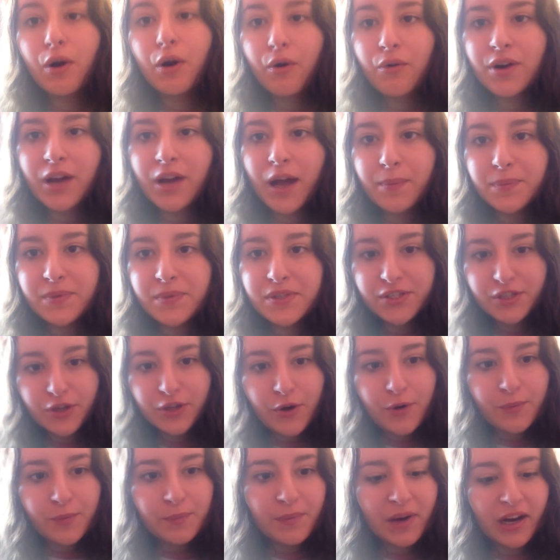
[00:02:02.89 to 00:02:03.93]
grown up
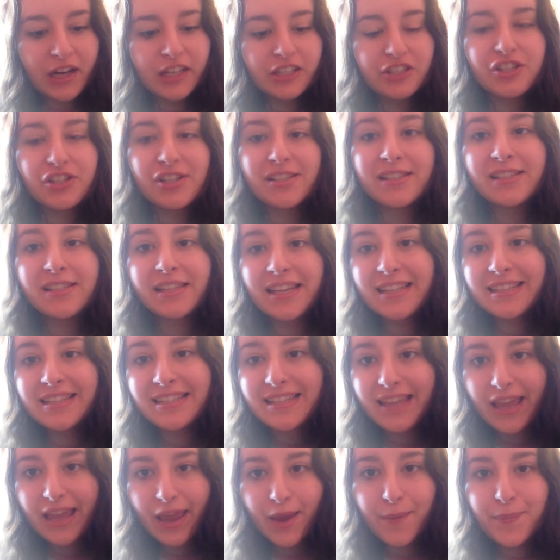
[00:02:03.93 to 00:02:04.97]
so much
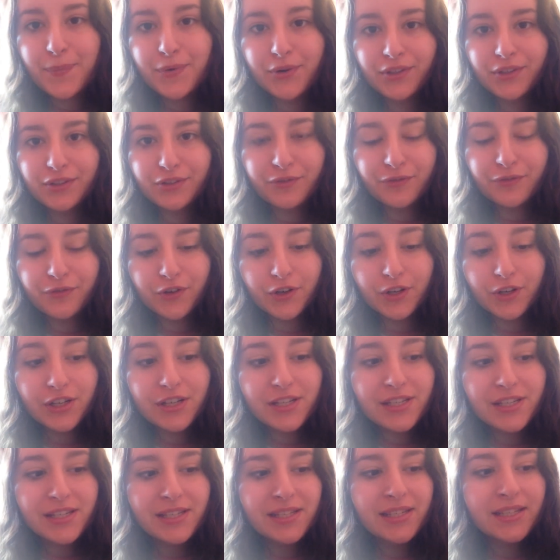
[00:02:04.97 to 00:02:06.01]
since April the
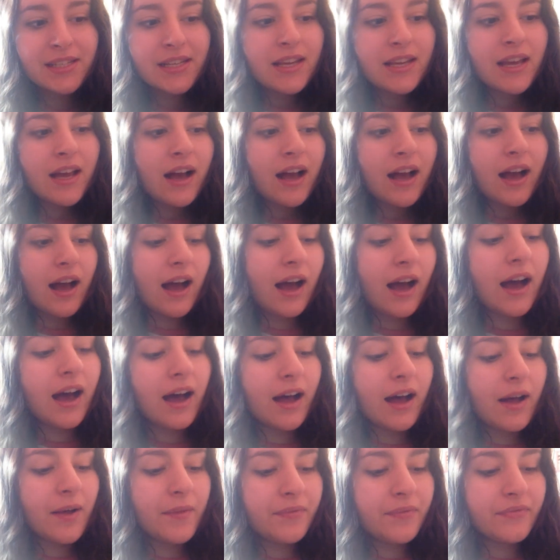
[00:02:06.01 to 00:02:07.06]
1st.
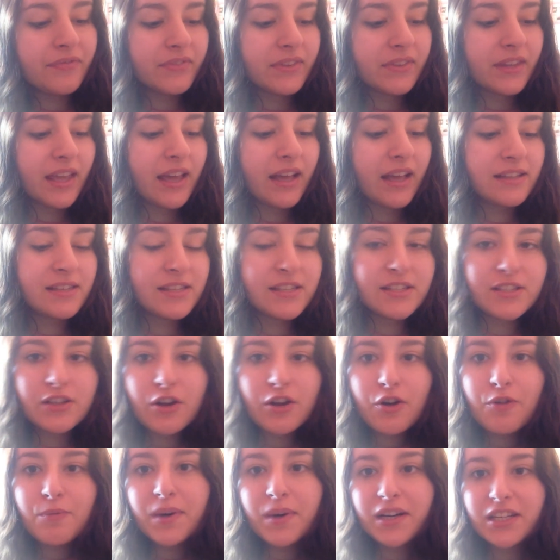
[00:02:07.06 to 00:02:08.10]

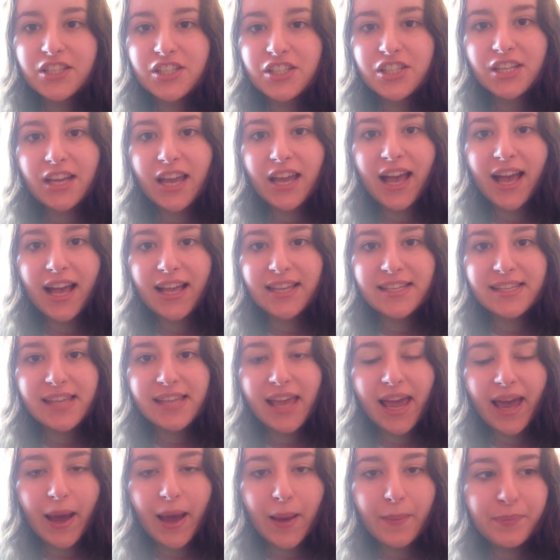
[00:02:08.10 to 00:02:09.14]
So much has
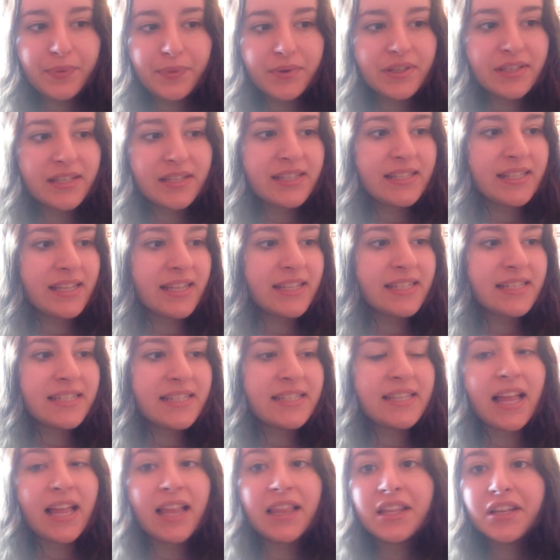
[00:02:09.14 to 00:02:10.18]
happened
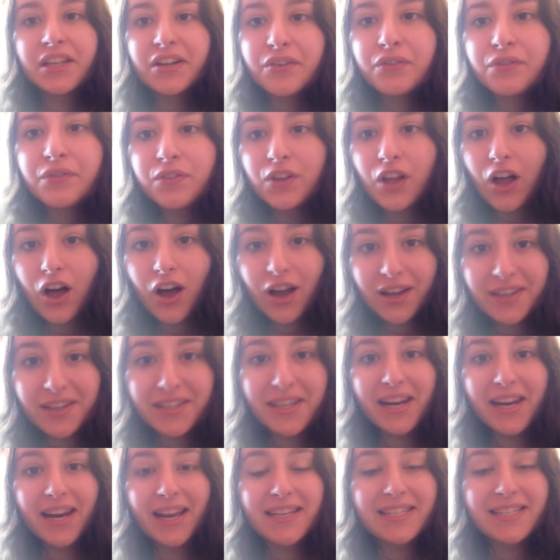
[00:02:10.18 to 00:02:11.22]
since that little vlog
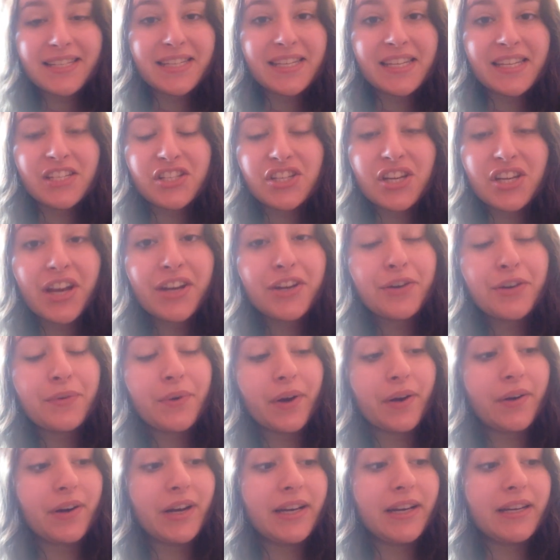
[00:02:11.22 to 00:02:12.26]
that I did in
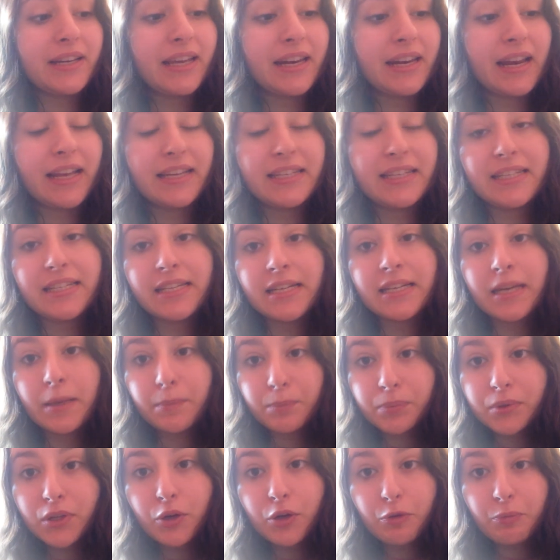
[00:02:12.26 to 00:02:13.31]
January that I didn't
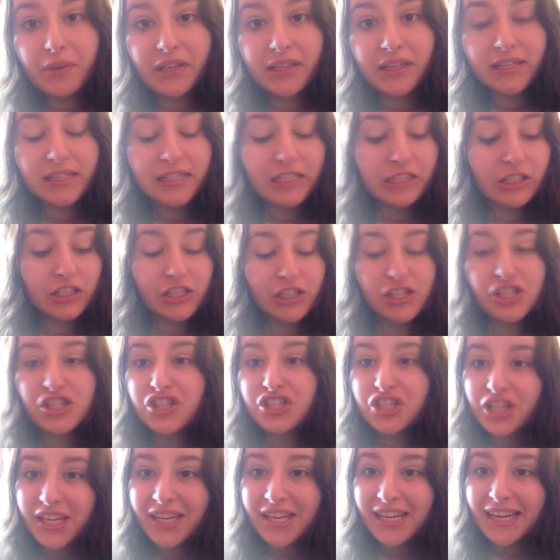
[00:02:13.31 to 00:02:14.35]
upload because it looks
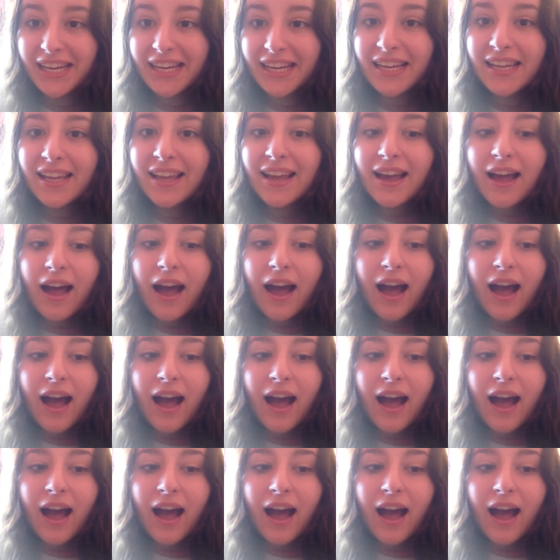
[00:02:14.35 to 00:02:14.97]
shitty.